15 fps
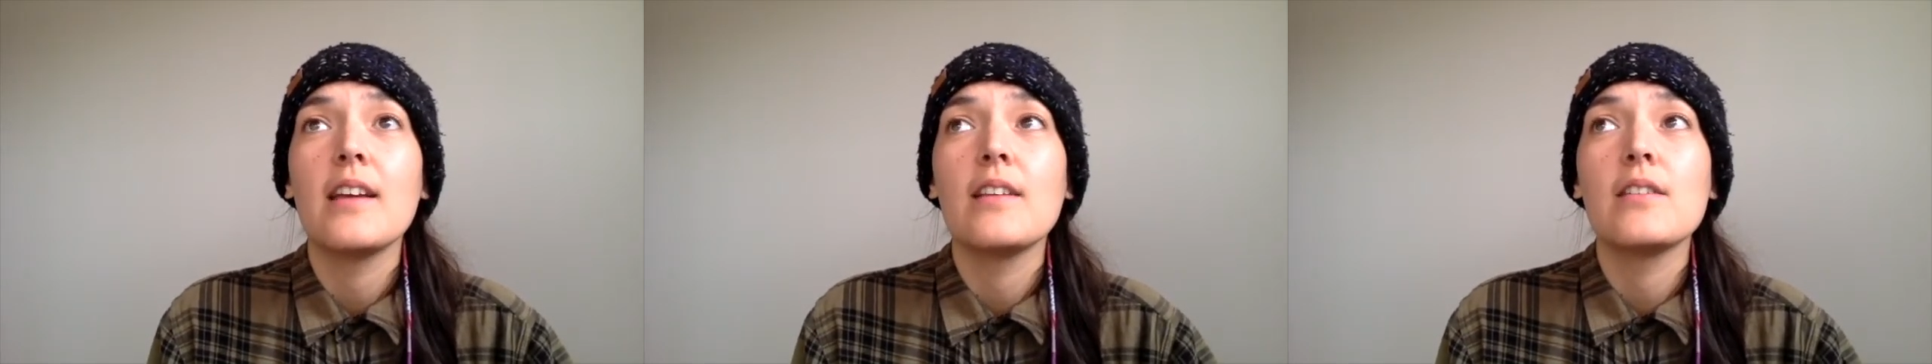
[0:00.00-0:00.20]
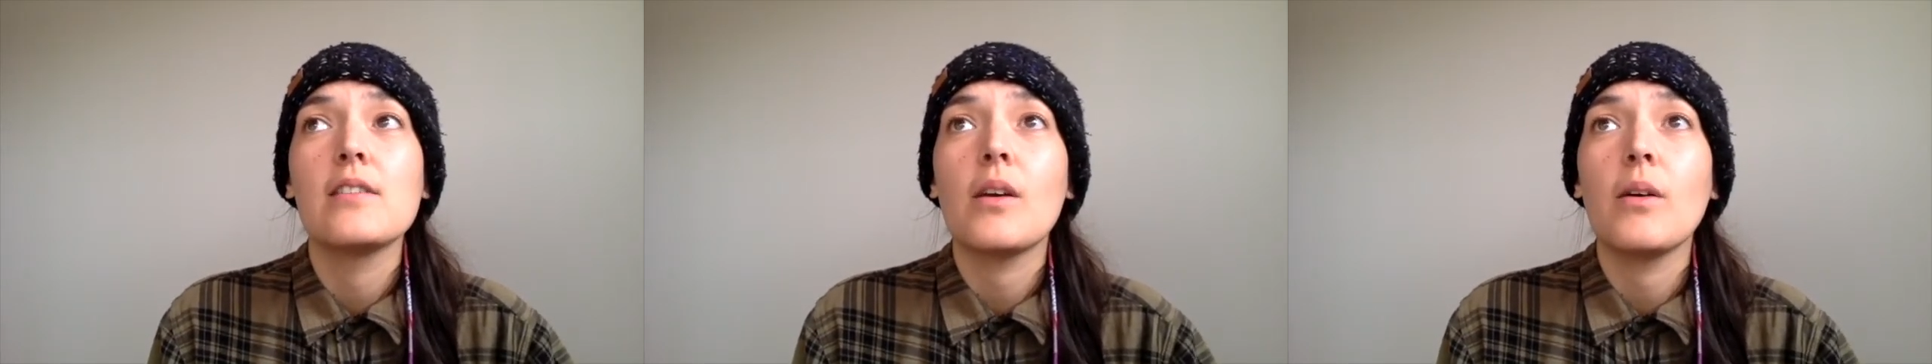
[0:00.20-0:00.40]

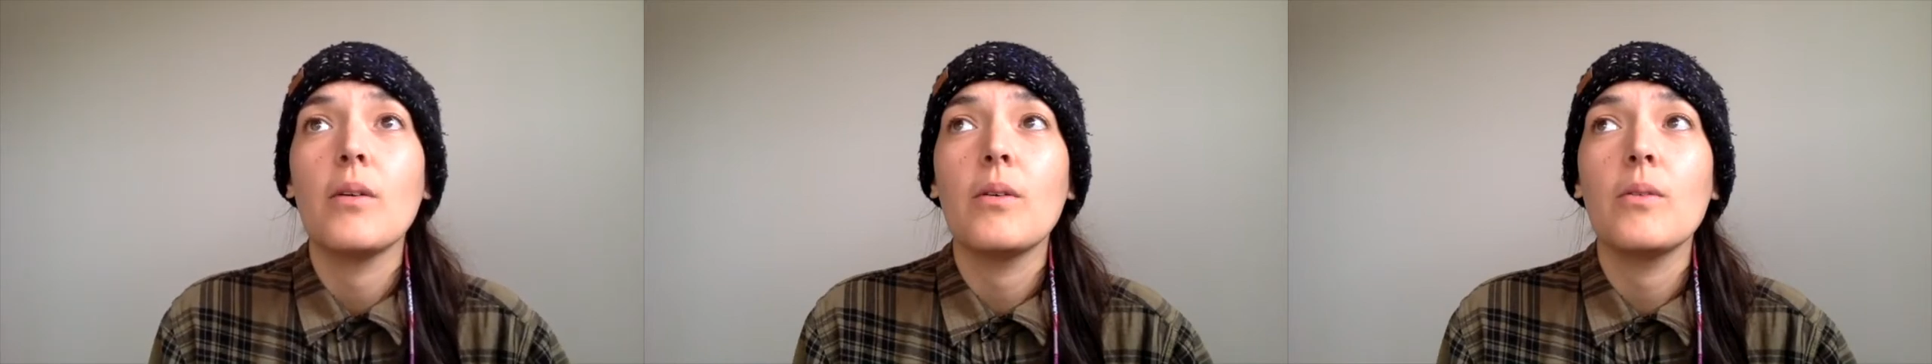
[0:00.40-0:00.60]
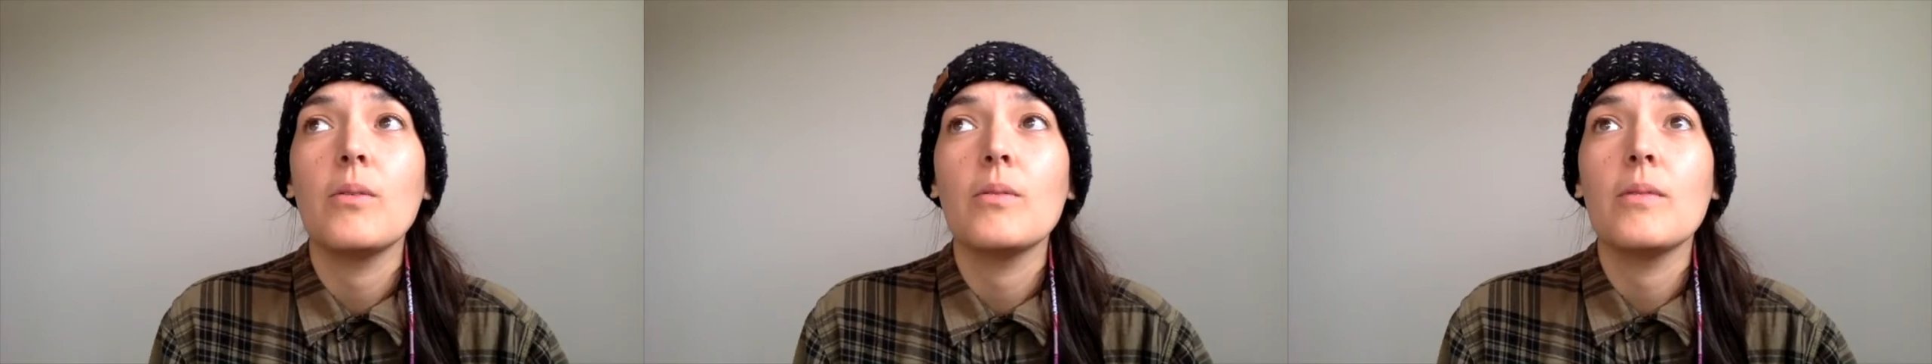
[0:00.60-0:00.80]

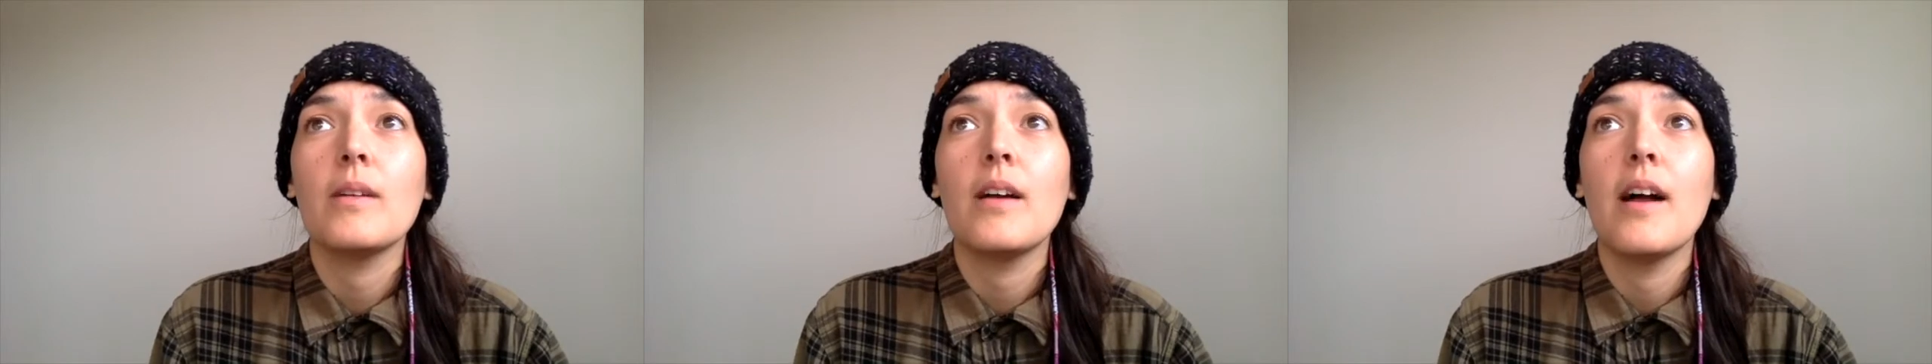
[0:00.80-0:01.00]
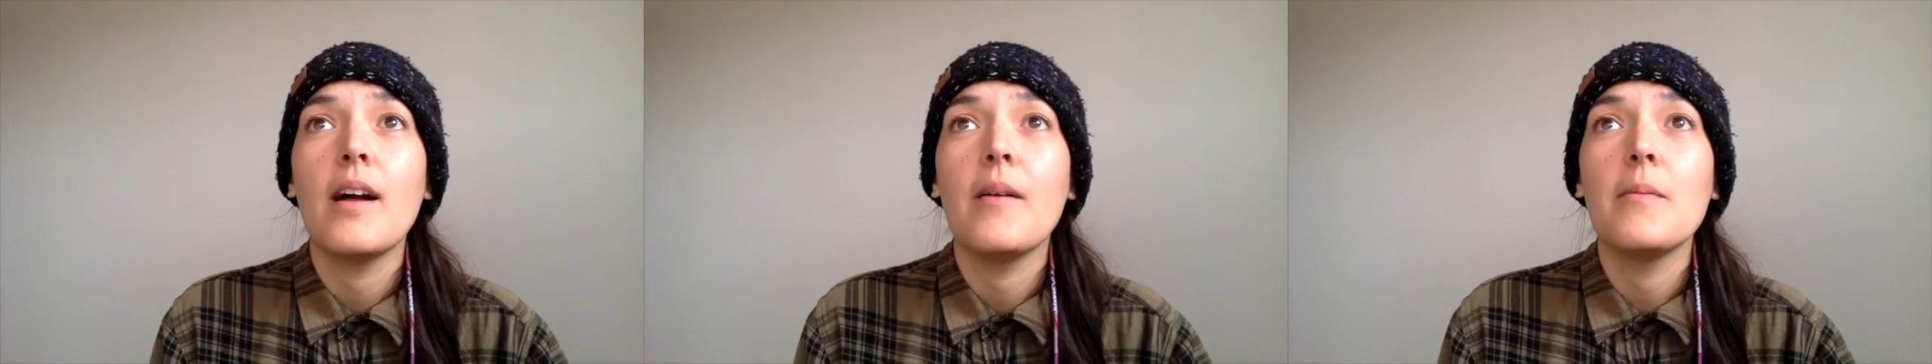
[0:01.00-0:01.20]
So
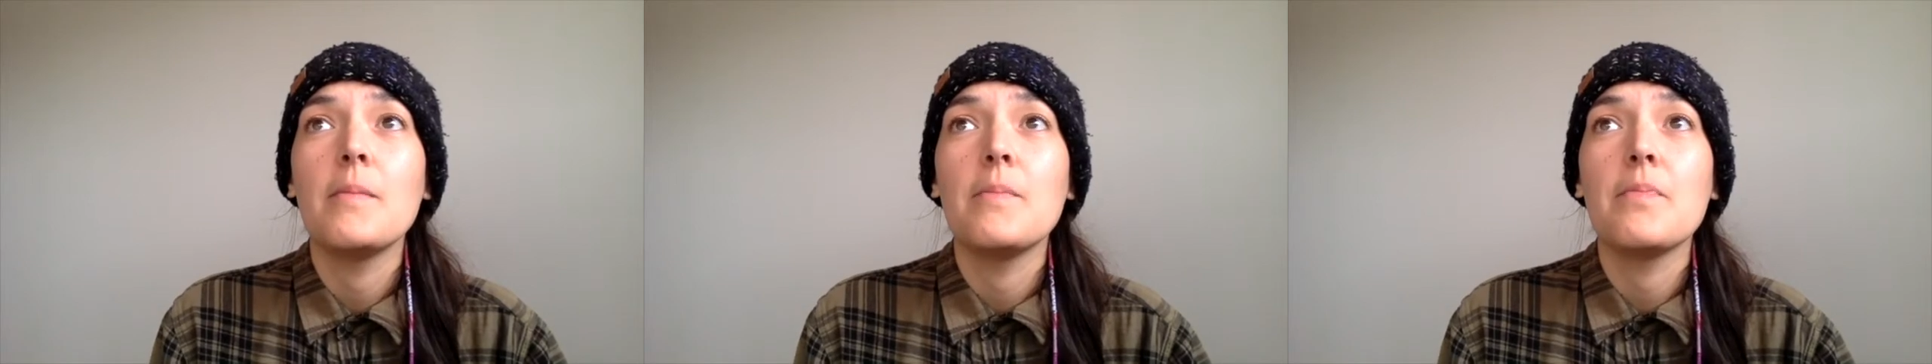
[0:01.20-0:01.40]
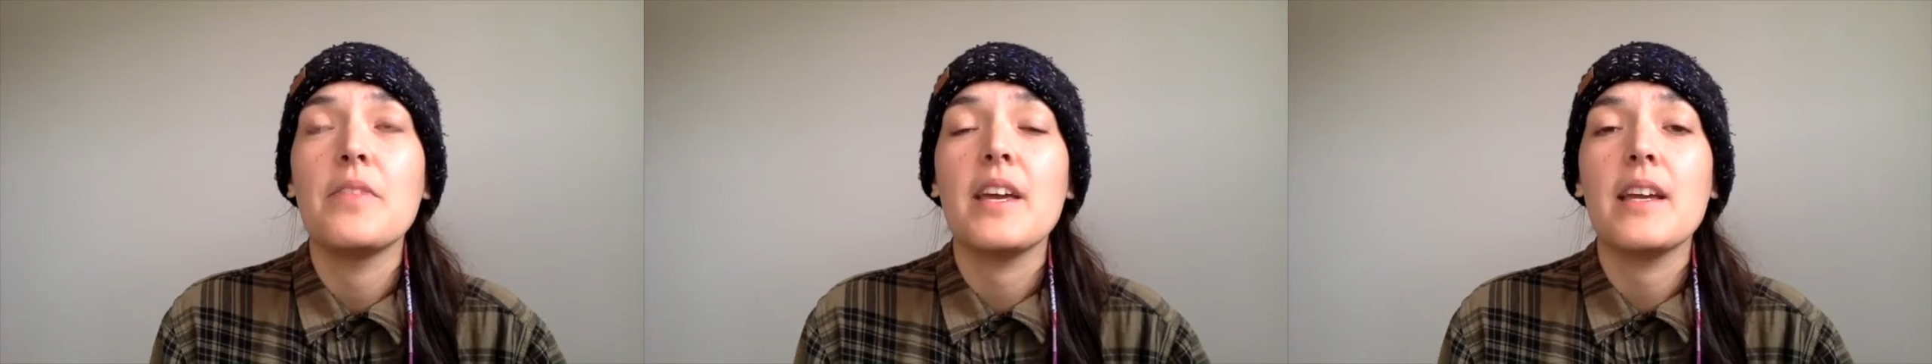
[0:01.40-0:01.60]

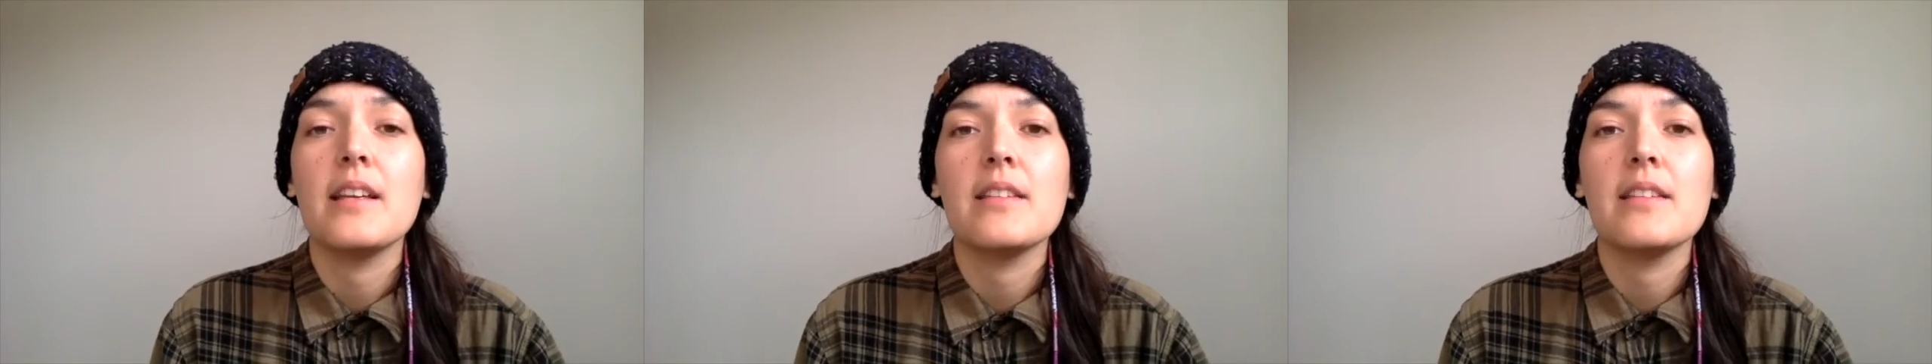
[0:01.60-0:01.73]
they